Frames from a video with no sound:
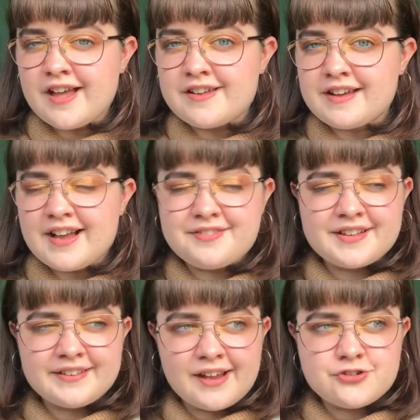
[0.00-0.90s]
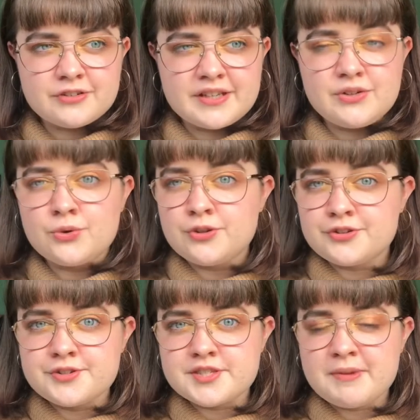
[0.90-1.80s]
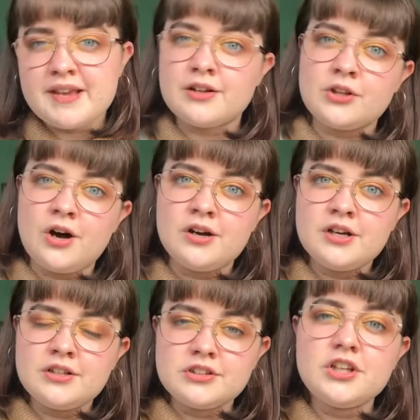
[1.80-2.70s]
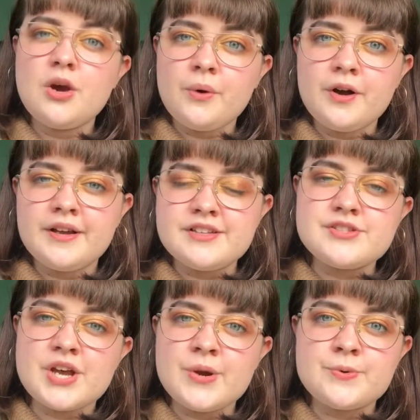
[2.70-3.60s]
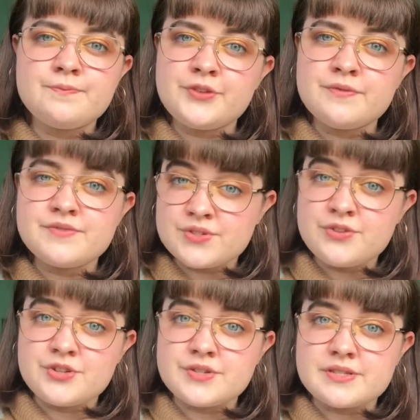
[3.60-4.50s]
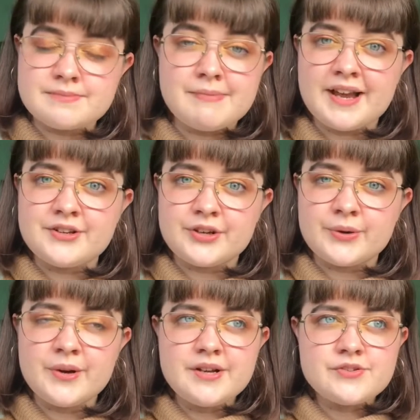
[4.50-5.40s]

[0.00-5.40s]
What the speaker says: and I think naturally northerners speak a lot lower in tone than southerners might do.